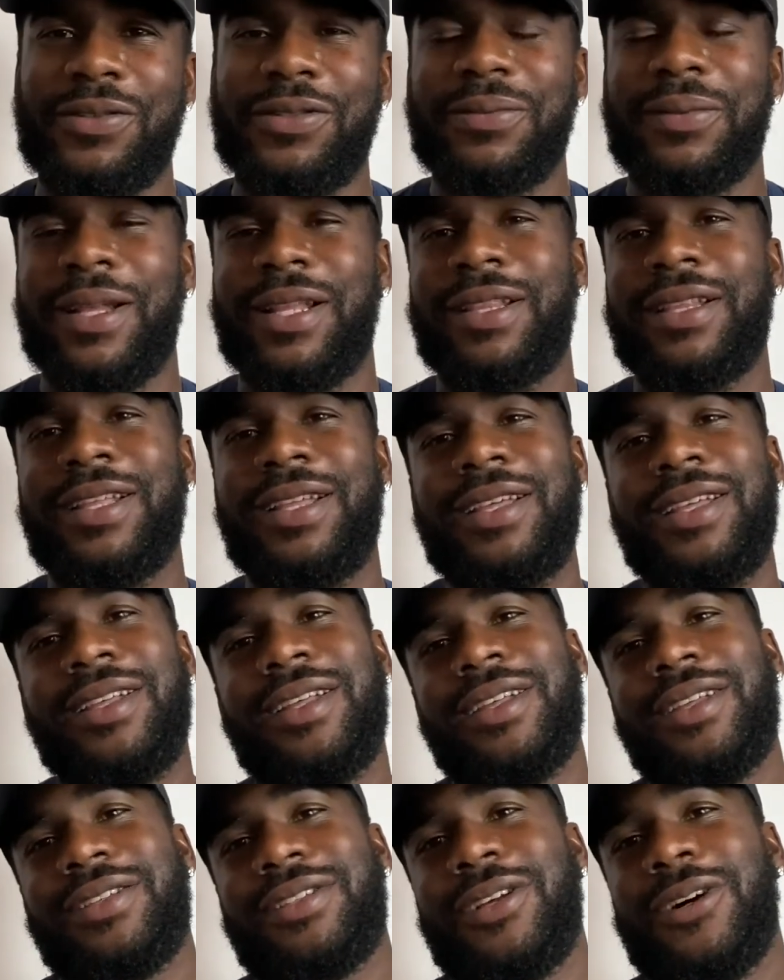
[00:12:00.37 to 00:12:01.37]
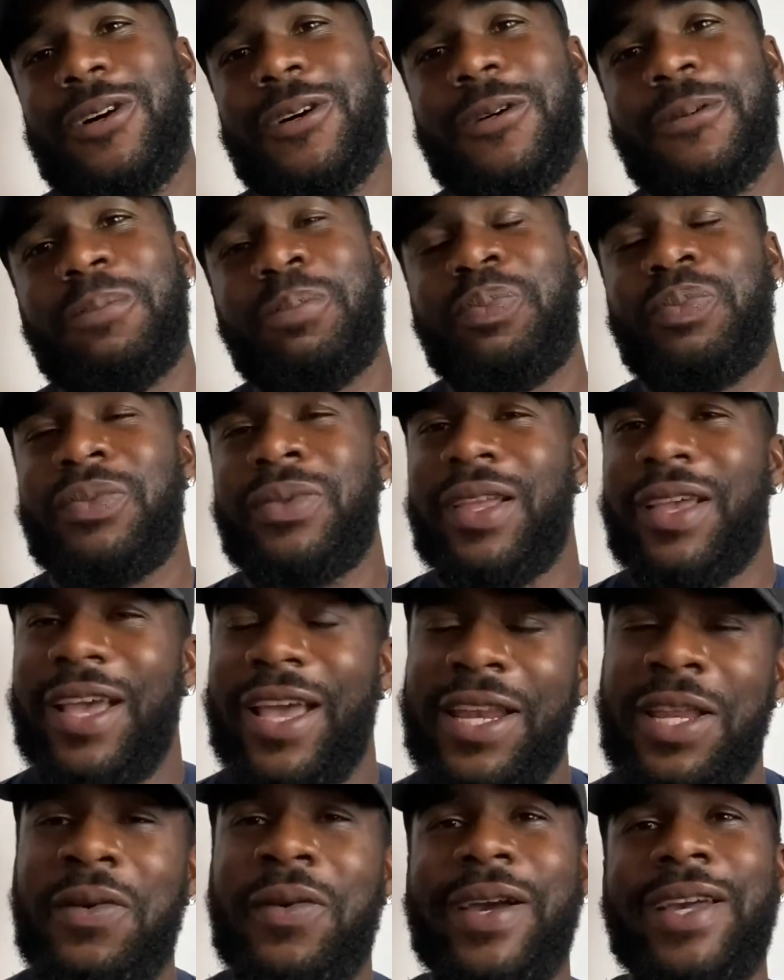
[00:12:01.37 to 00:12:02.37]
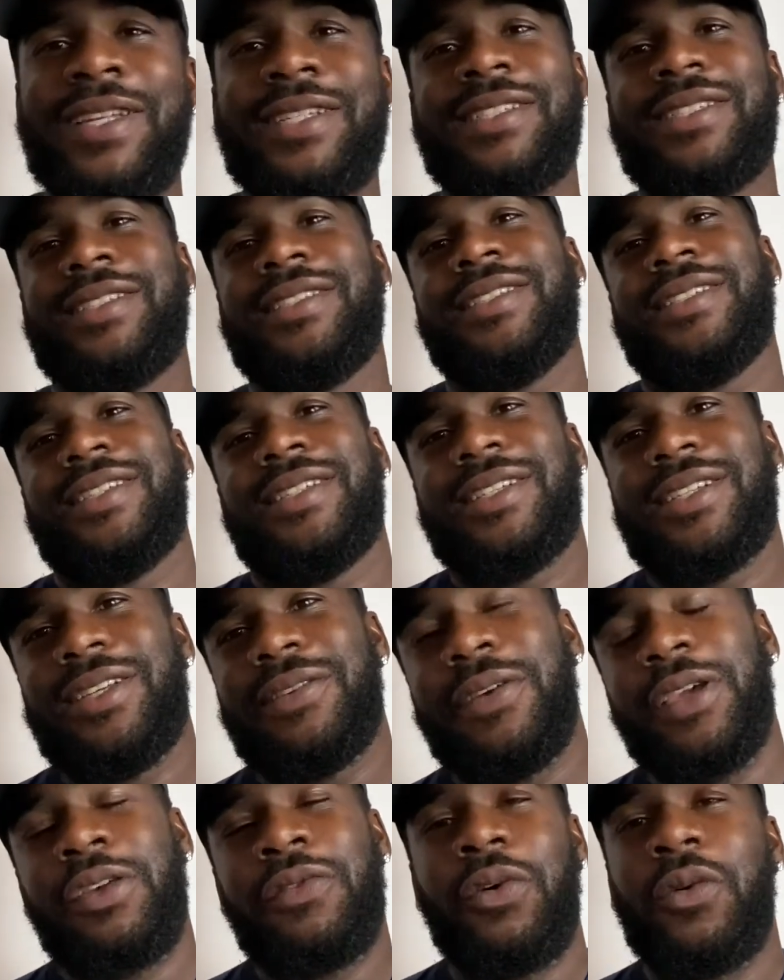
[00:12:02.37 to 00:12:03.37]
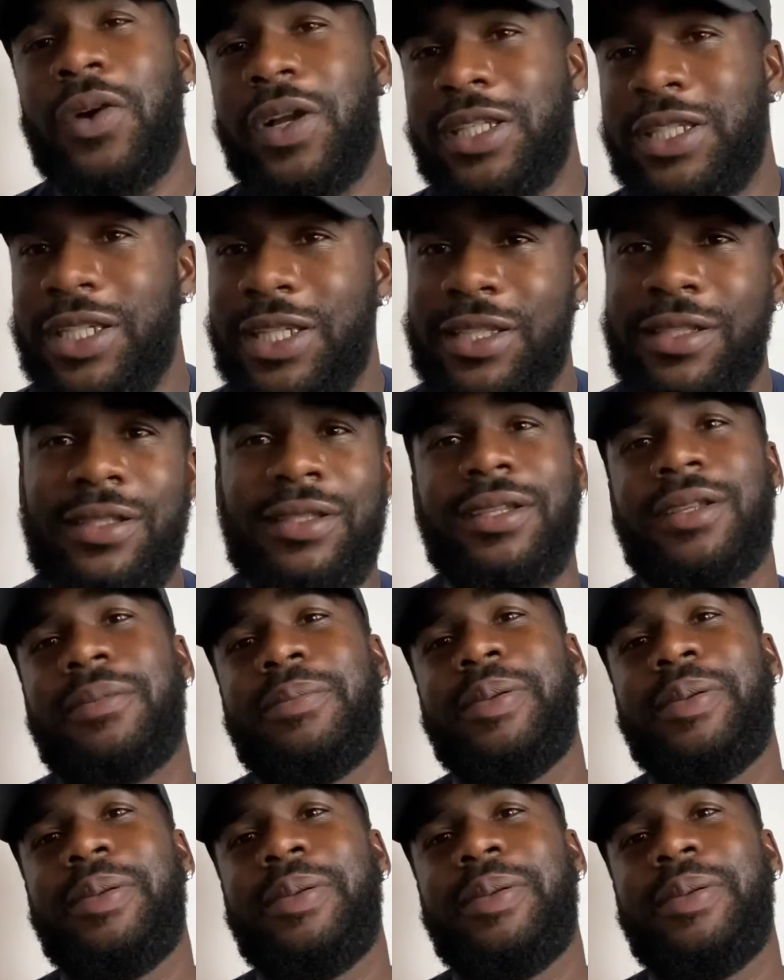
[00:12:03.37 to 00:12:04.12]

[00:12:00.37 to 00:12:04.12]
man. So anyways, thank you for watching.